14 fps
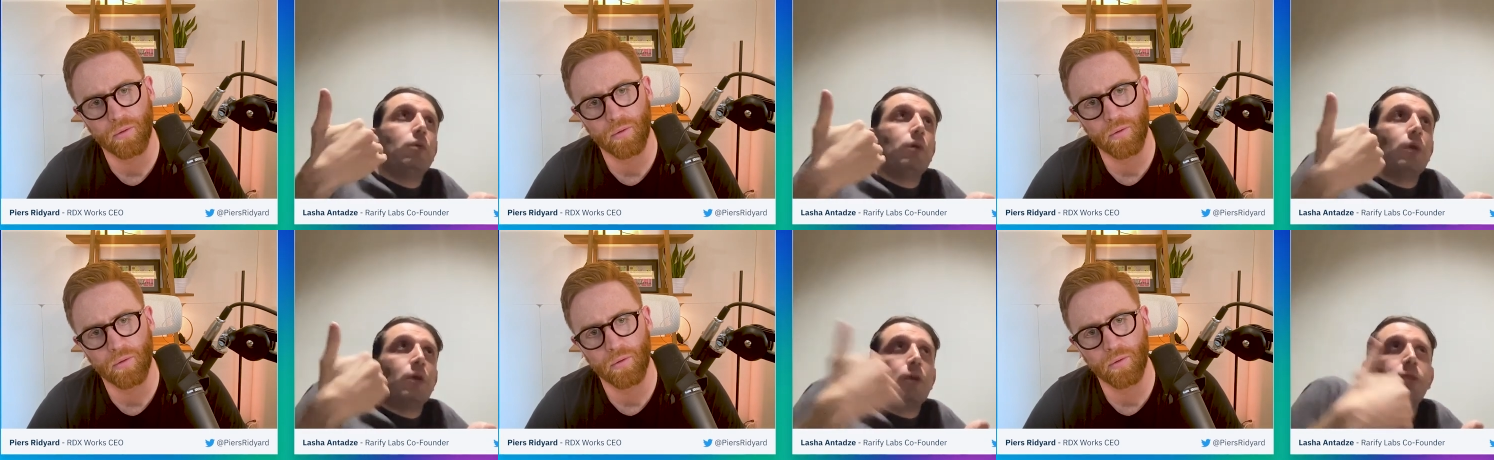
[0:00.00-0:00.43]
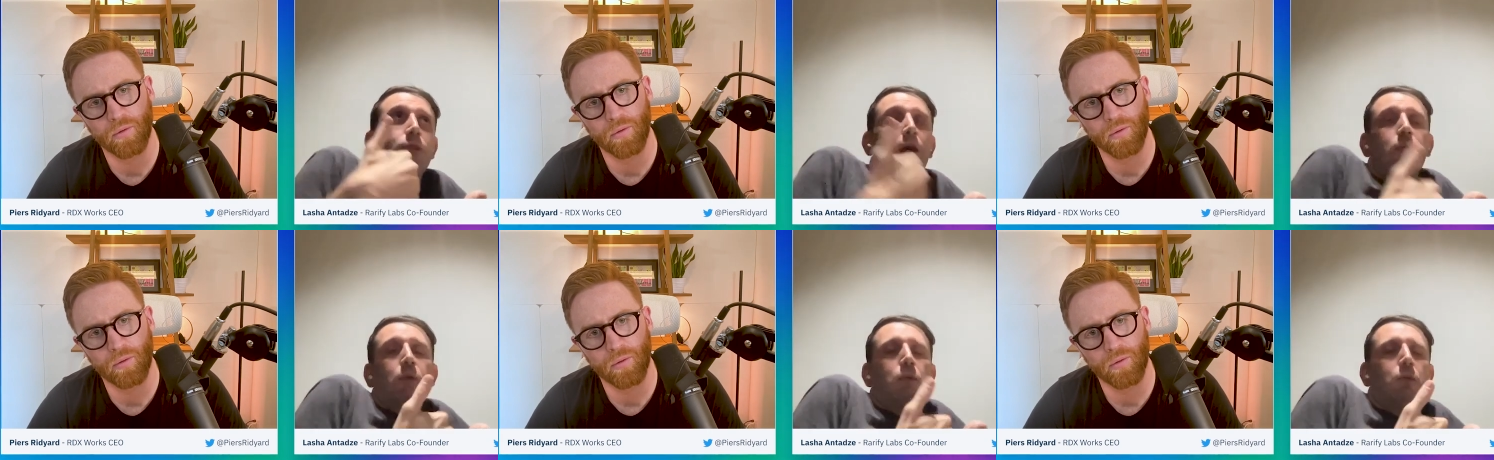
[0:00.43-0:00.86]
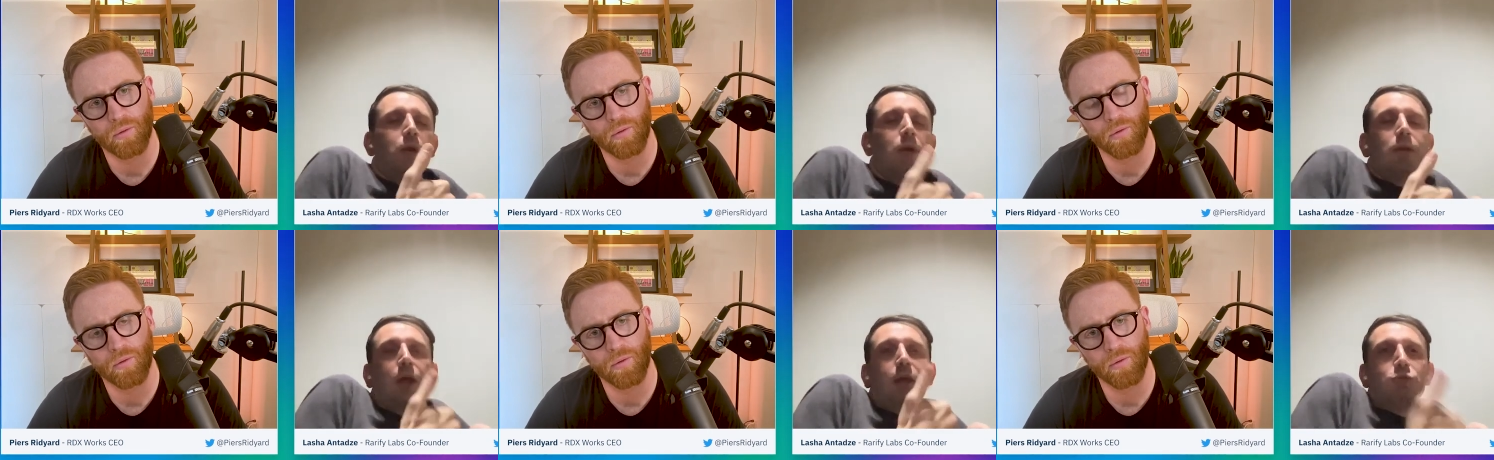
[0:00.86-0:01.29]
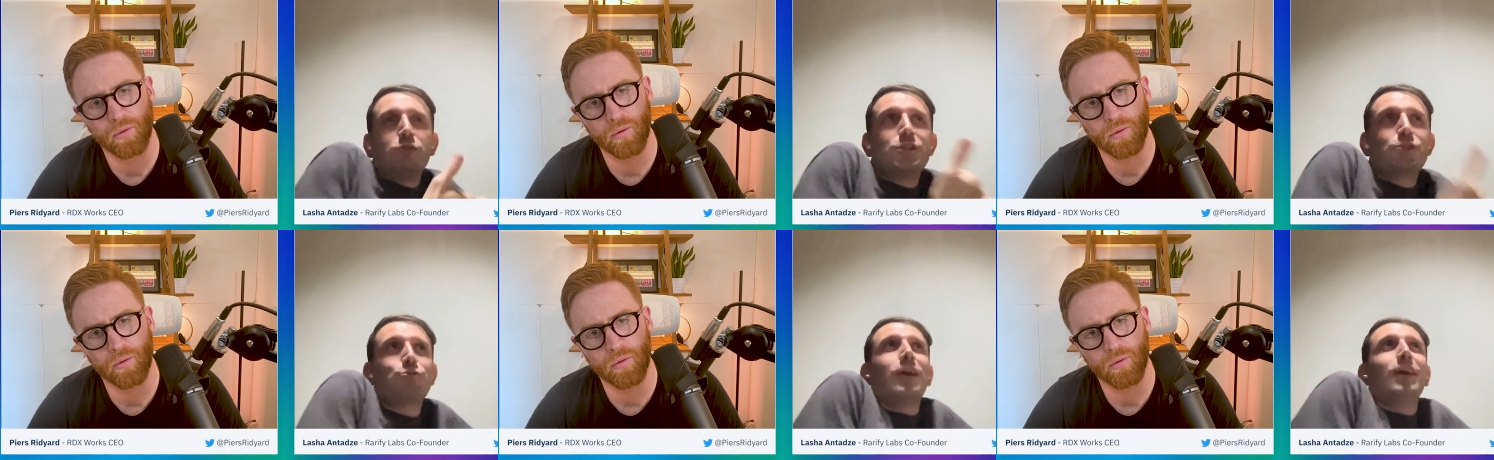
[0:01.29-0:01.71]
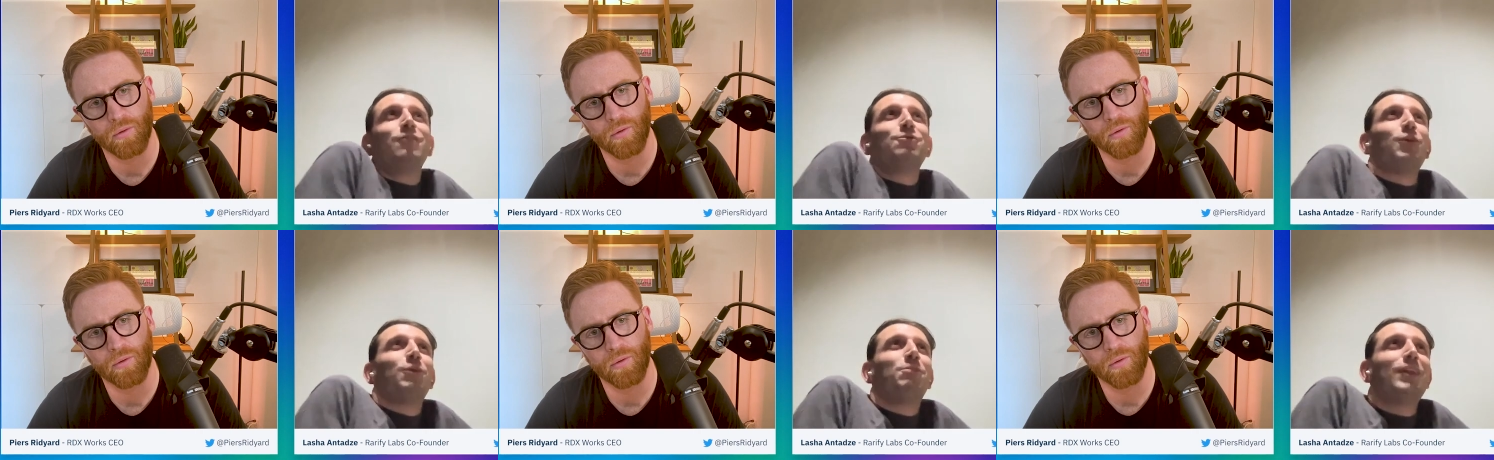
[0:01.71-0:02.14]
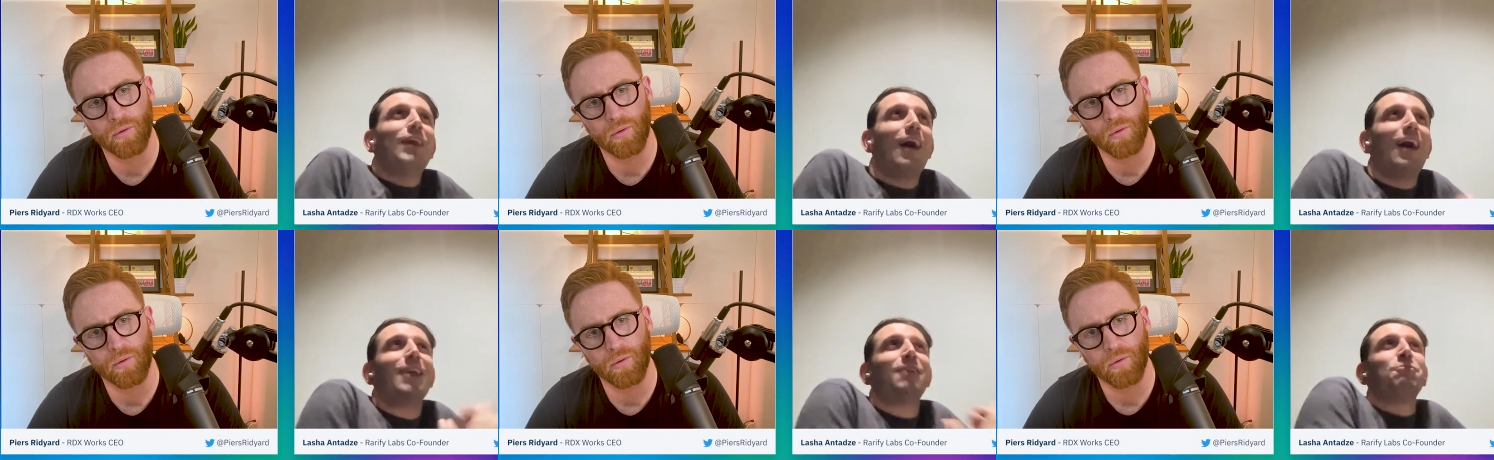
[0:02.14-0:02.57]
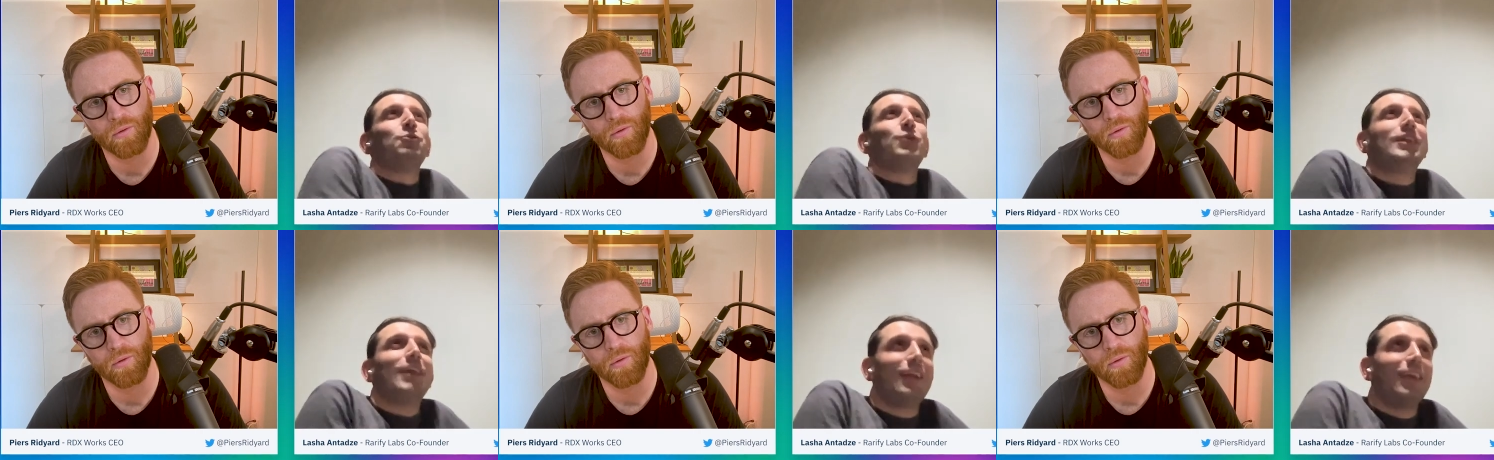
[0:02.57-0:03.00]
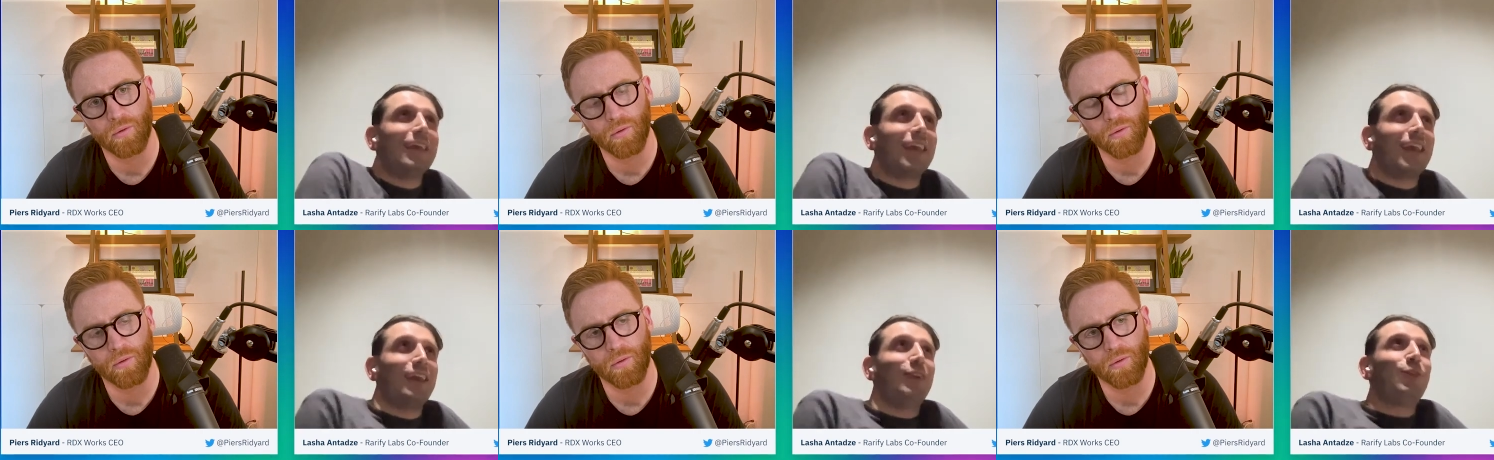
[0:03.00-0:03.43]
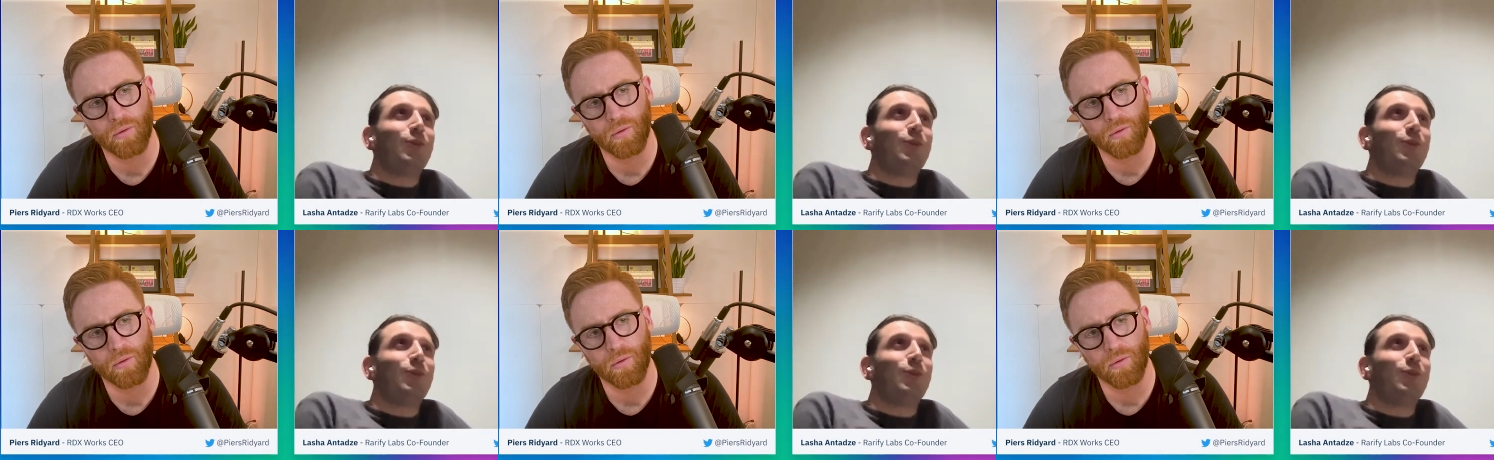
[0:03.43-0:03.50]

Speaker 1: that we like restrain from time we dedicate